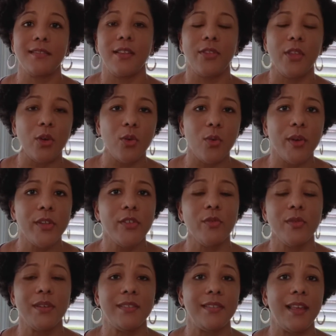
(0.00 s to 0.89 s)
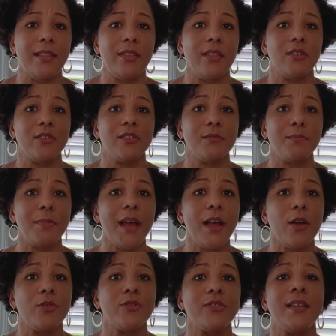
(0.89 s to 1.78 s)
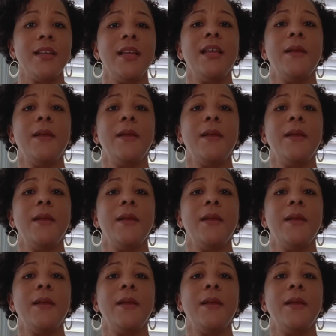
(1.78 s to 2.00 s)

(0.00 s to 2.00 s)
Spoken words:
that they're going to resent their spouse.